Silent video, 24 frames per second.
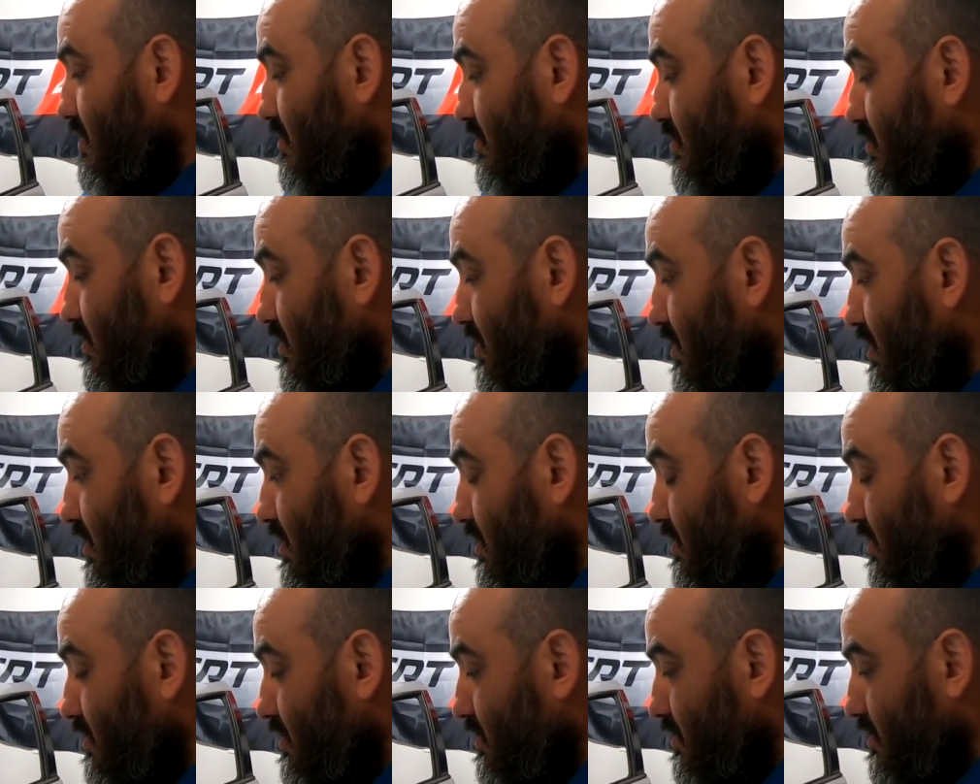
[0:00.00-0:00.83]
We'll see.
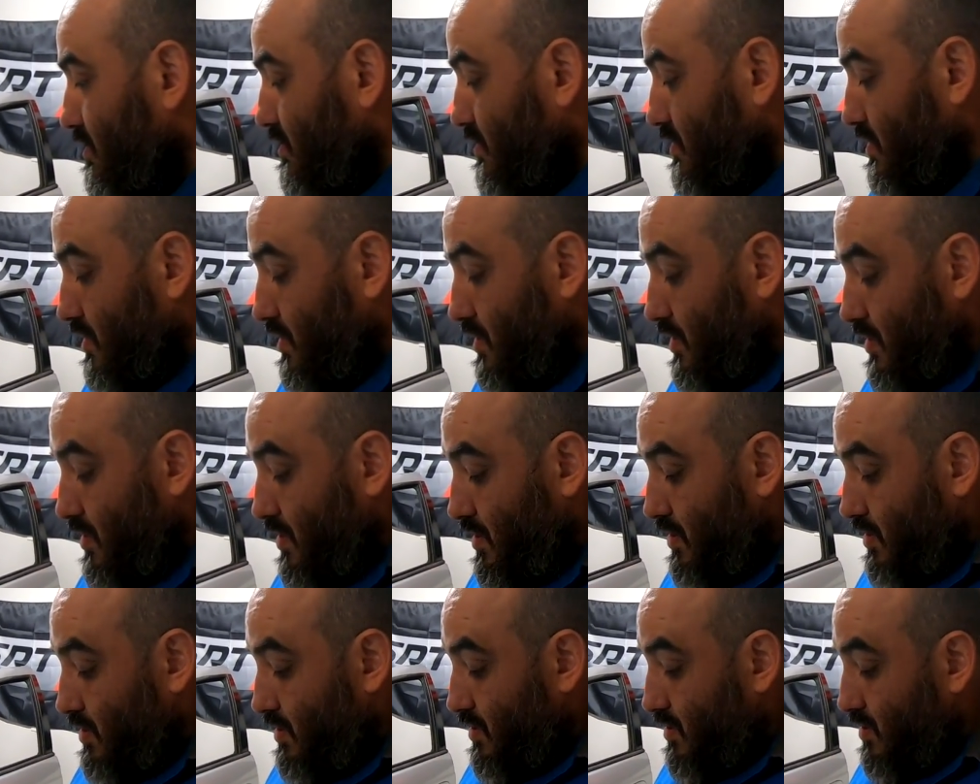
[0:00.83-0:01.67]

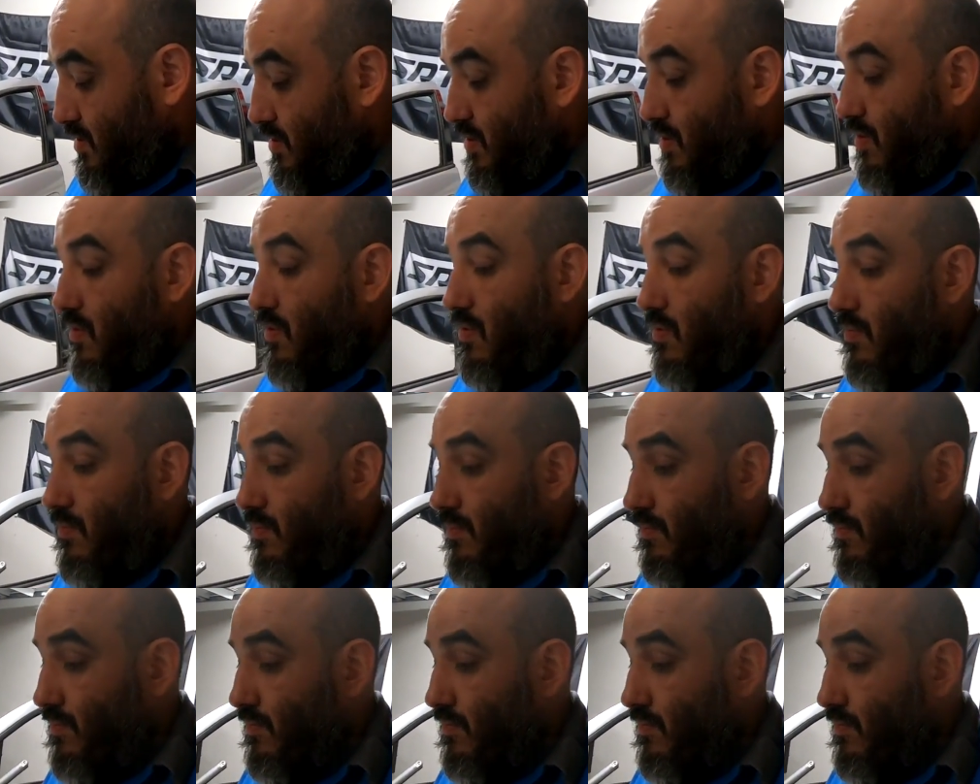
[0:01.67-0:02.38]
So